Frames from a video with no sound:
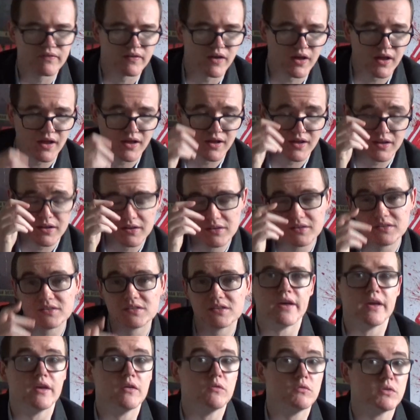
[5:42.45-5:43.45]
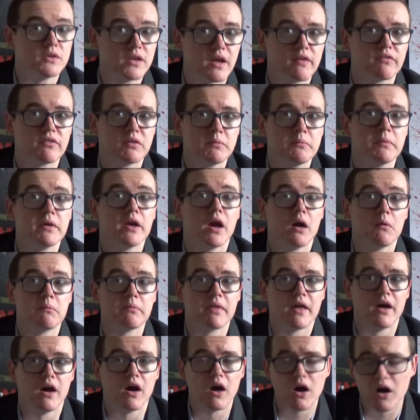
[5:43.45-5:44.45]
and it would definitely be up
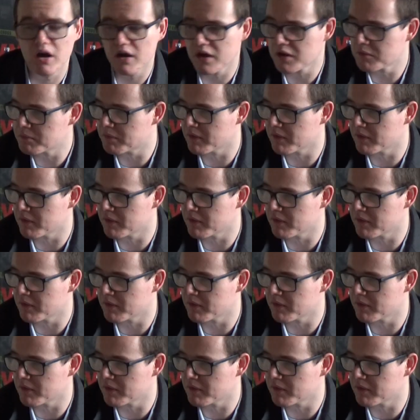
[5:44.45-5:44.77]
there higher,